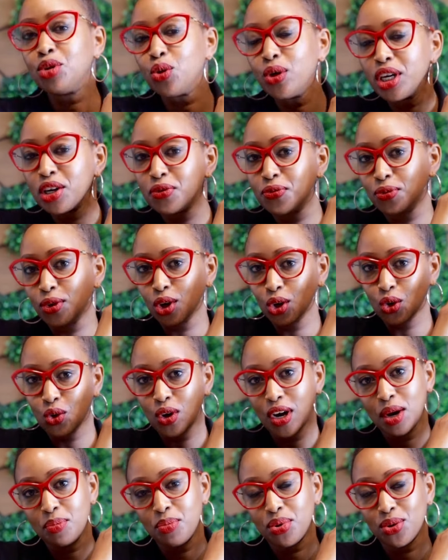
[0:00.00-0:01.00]
doing a
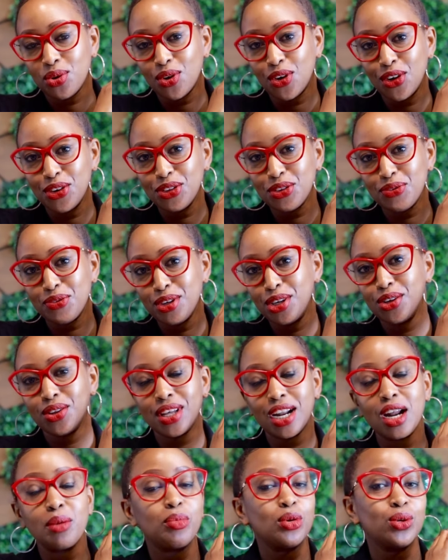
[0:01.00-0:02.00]
follow-up on the video that
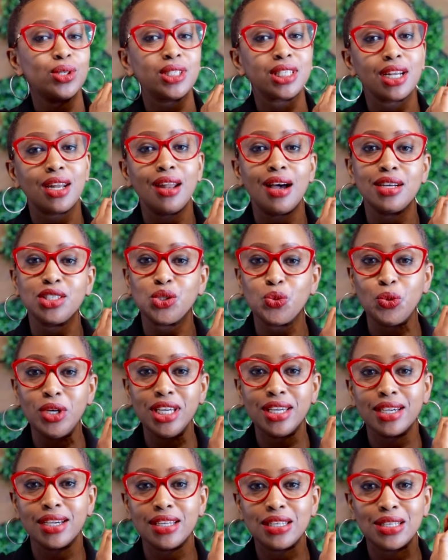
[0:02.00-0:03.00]
I posted last
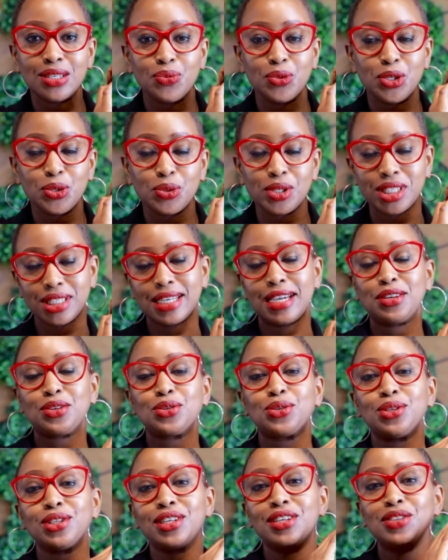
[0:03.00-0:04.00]
weekend, which was
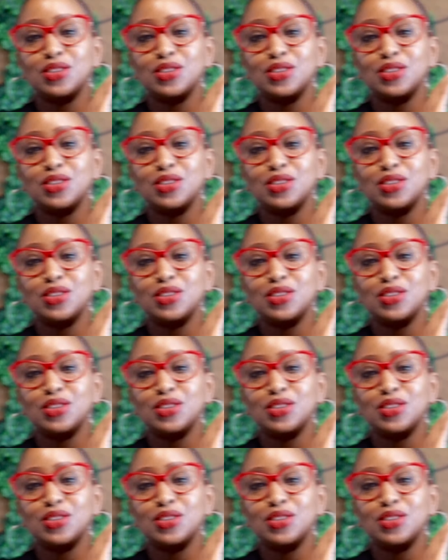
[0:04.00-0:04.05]
titled